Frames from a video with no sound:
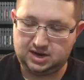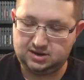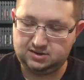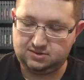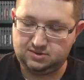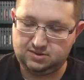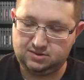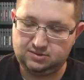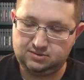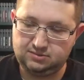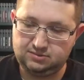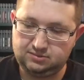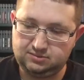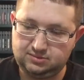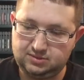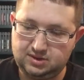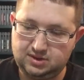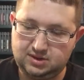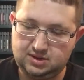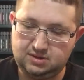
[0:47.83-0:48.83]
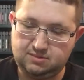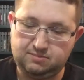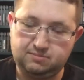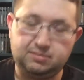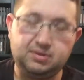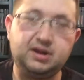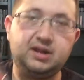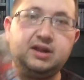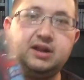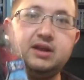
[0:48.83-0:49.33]
I don't know. Um,
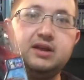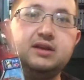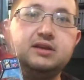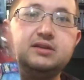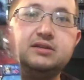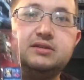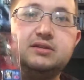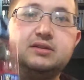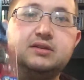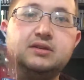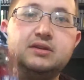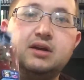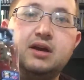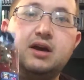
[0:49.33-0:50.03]
but it is...